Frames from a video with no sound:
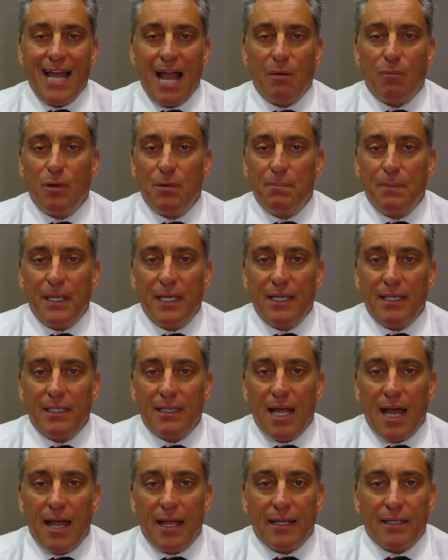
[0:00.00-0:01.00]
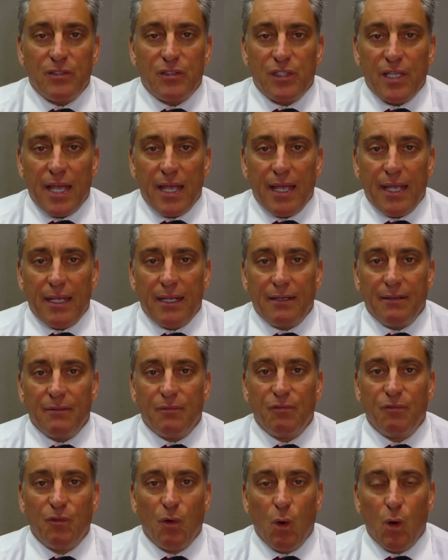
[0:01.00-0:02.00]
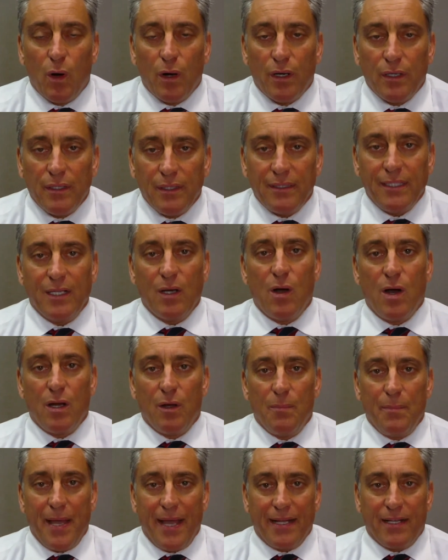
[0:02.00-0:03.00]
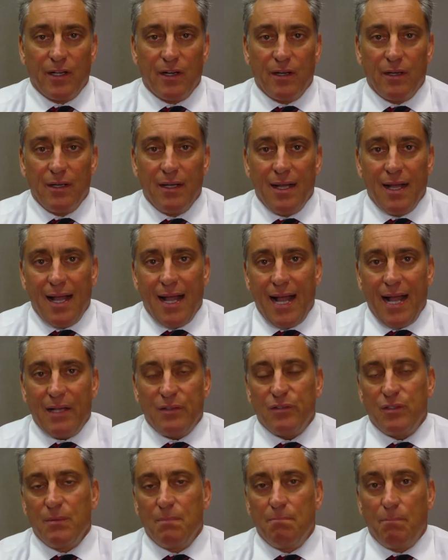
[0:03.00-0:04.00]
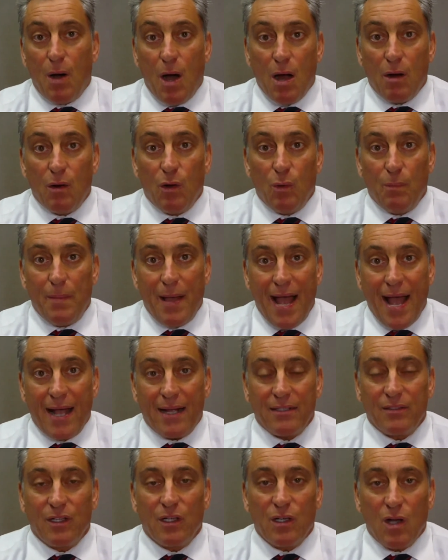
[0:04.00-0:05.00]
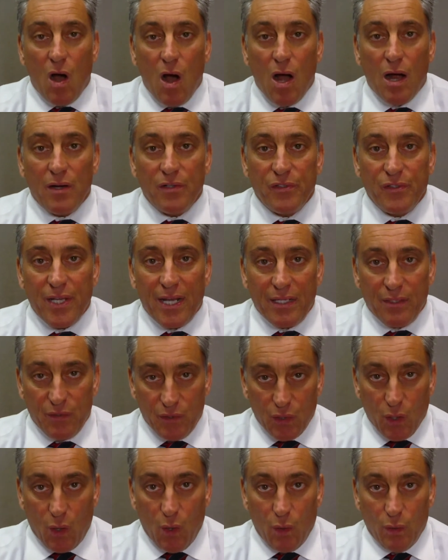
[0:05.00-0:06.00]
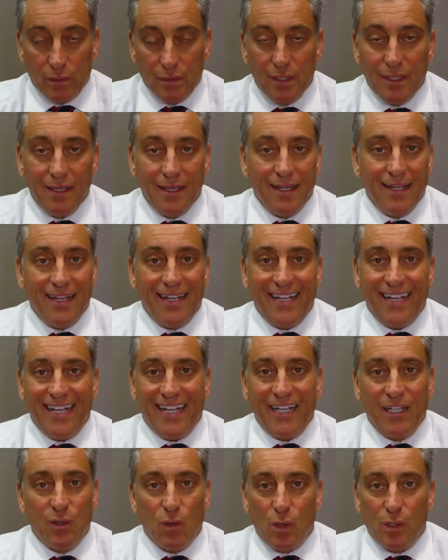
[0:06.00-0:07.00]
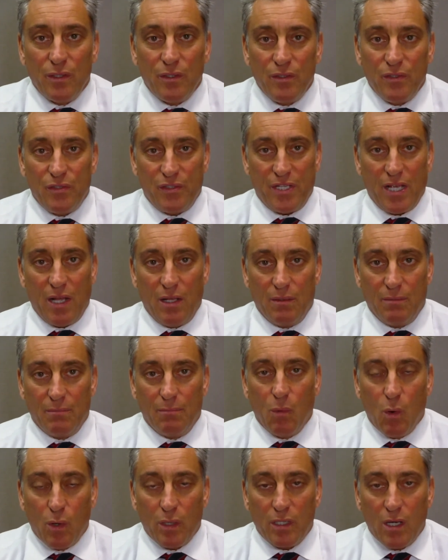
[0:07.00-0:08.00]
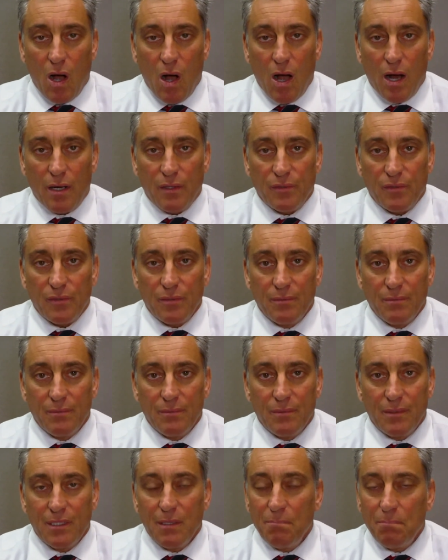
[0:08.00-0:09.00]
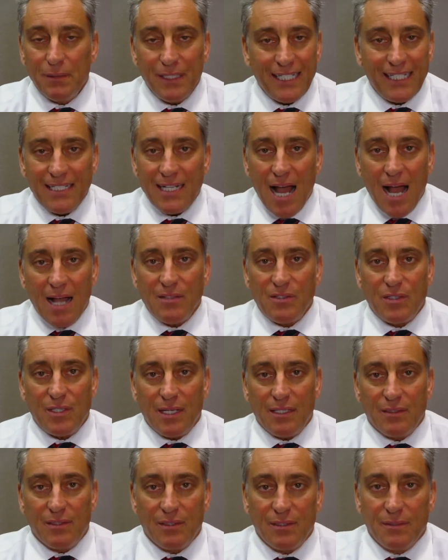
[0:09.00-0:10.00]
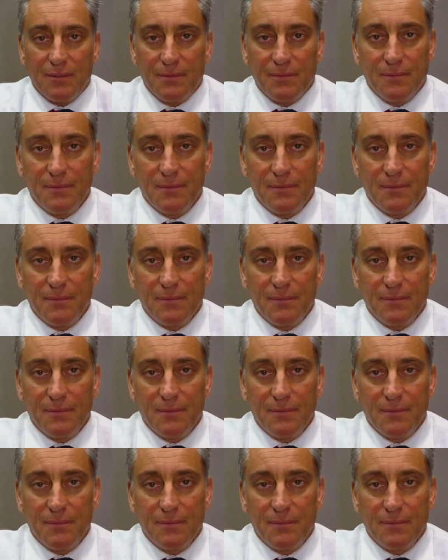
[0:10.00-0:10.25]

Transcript: That would be like saying Ford, the automaker, has to borrow back the cars that it sold in order to sell more cars. Complete nonsense.